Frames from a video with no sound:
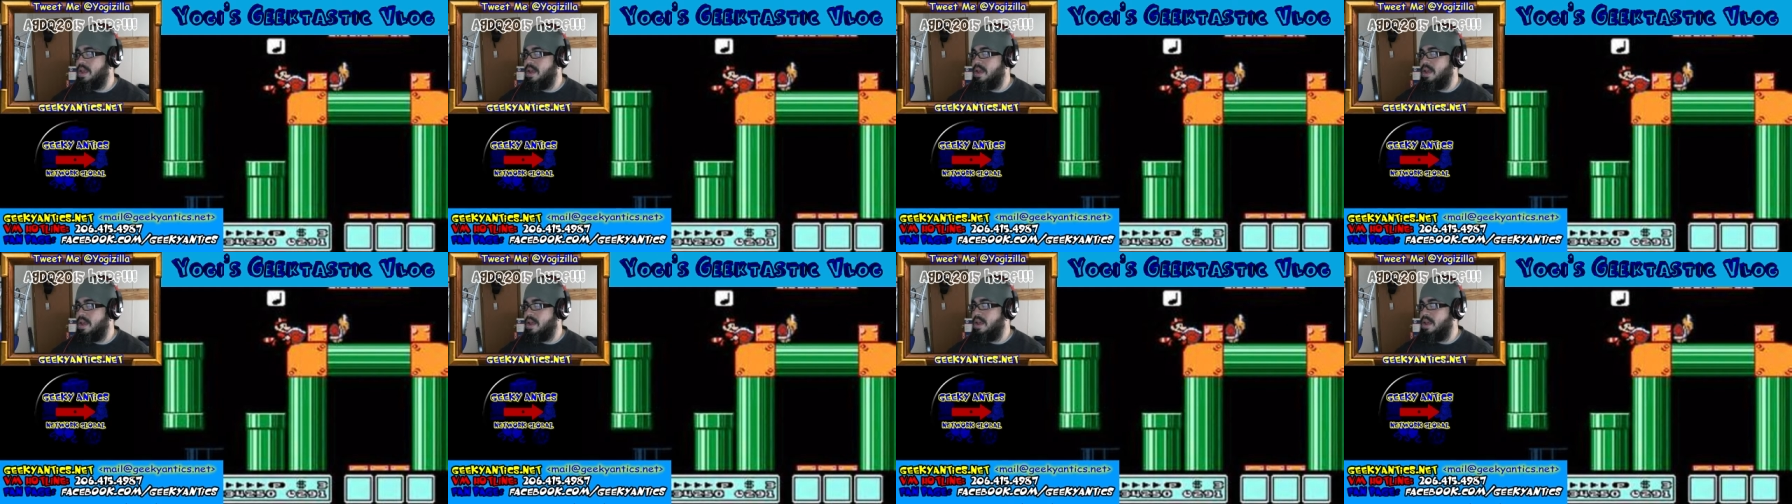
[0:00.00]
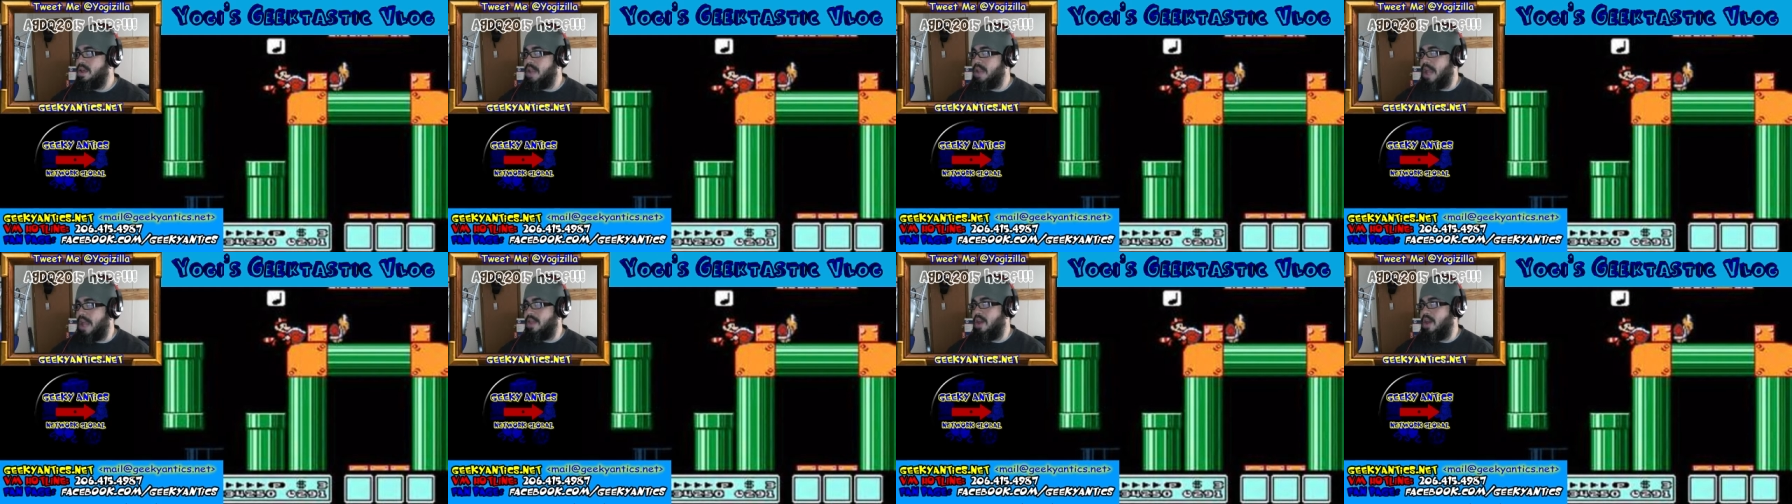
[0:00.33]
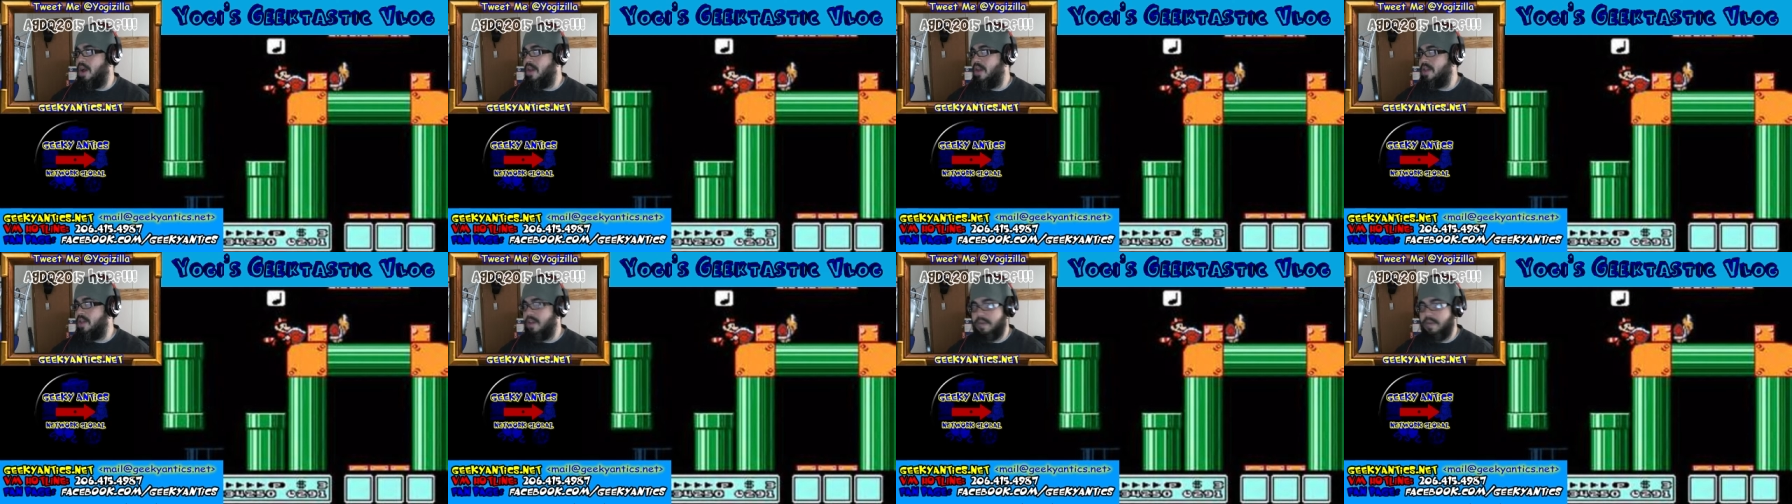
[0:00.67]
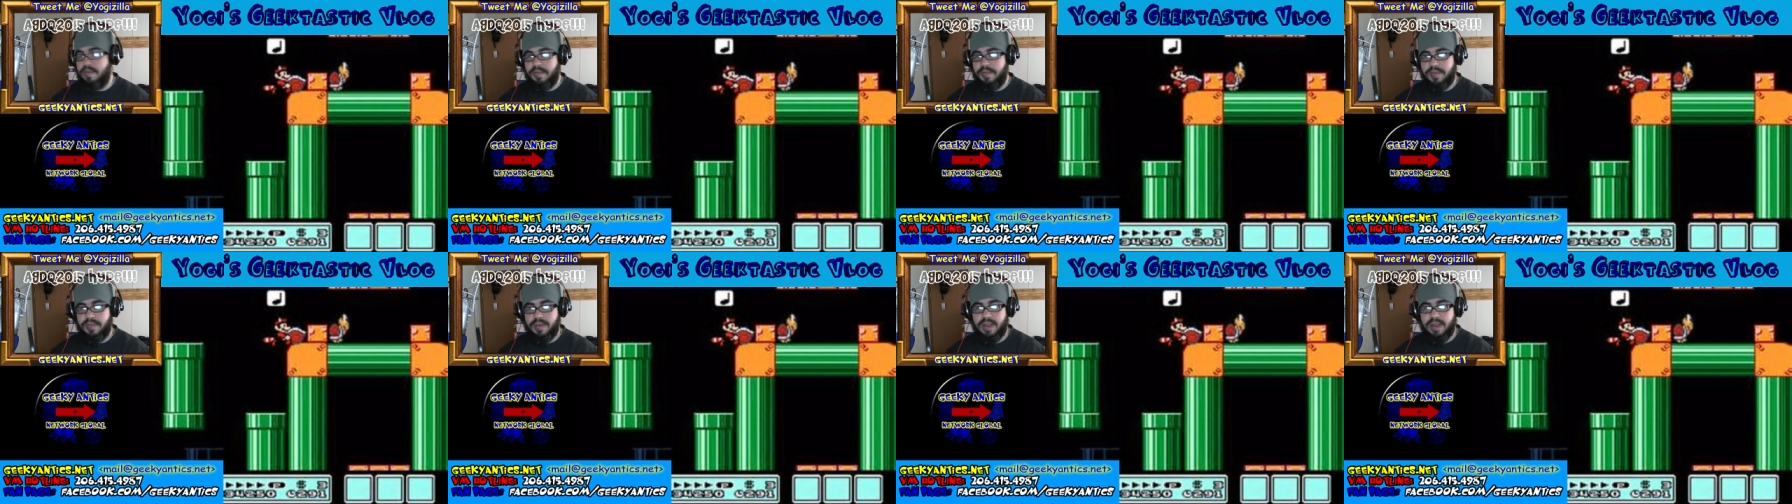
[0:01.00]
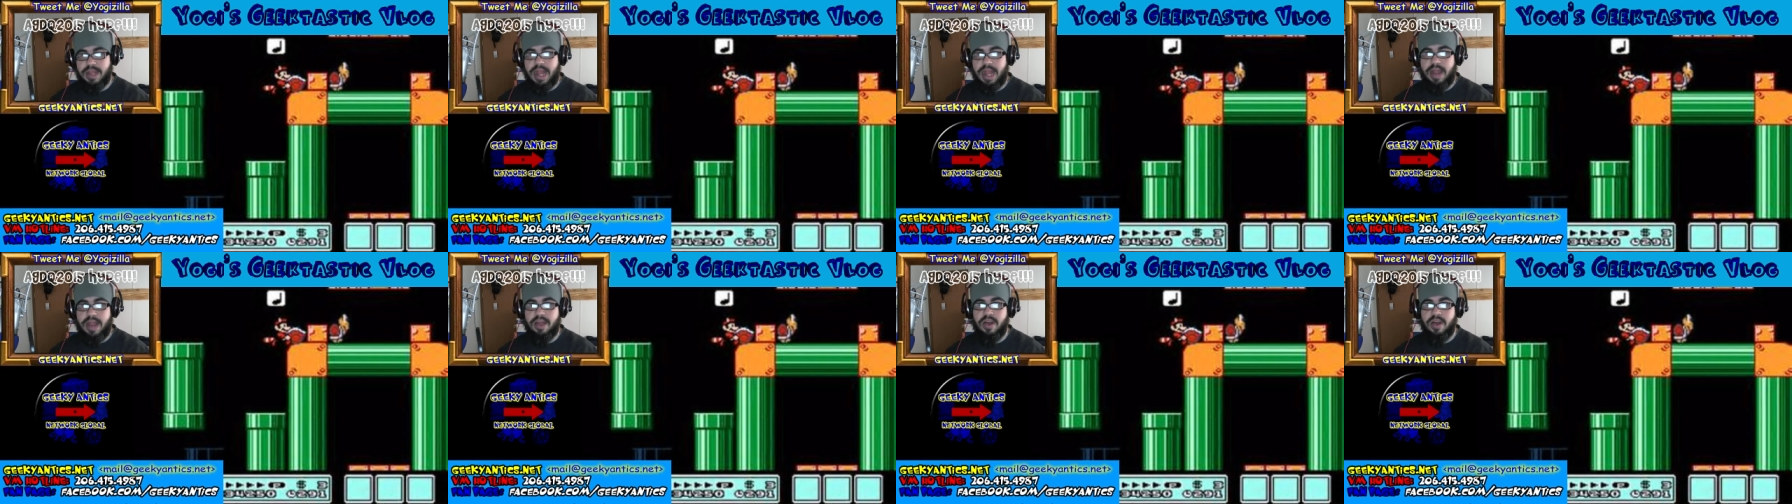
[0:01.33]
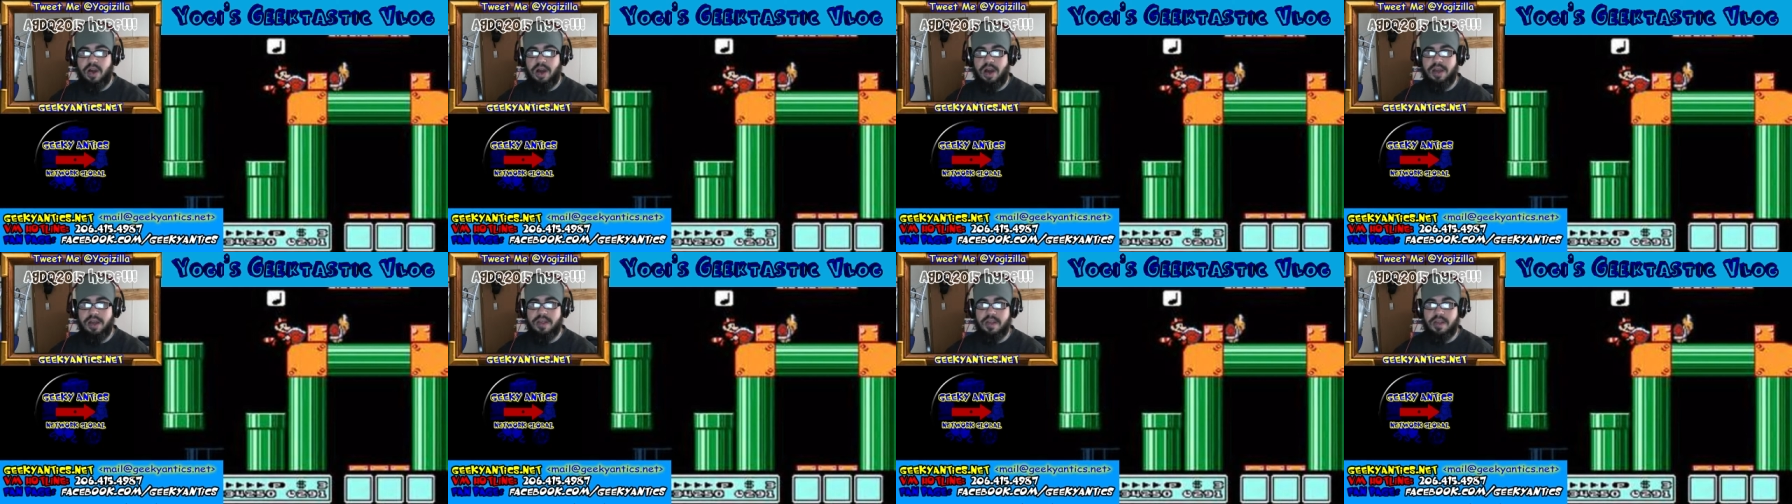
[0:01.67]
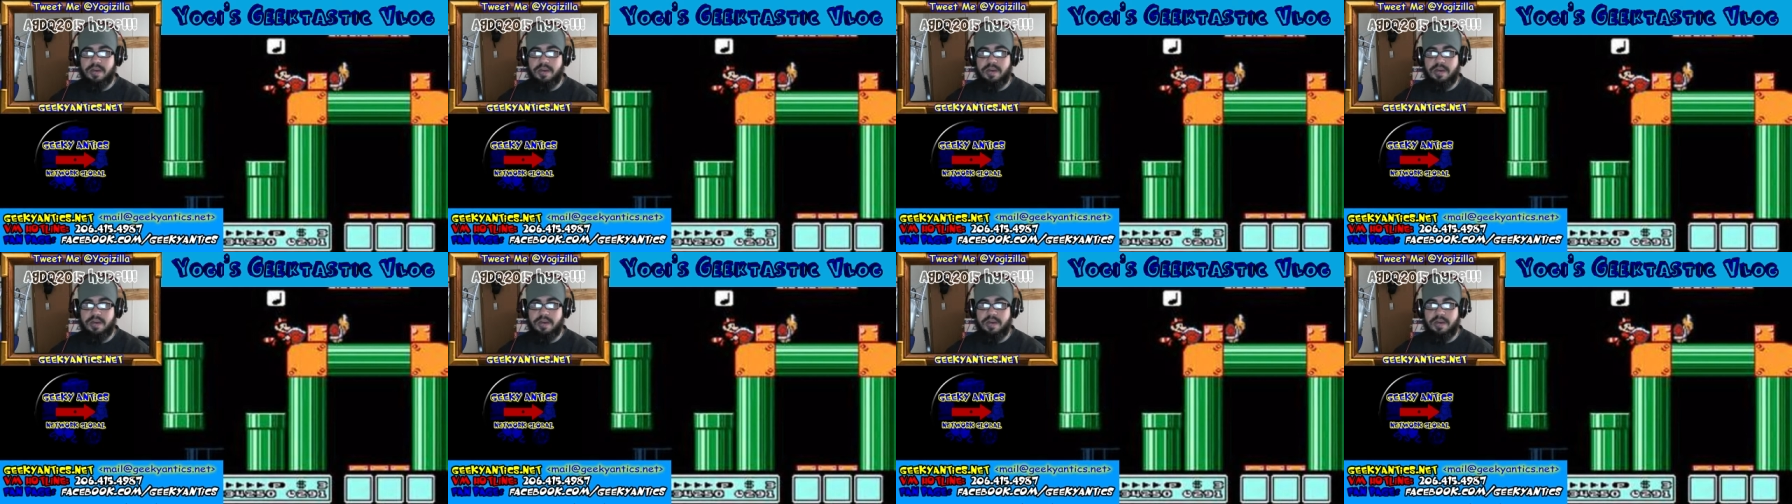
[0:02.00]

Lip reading: that's awesome. That is awesome.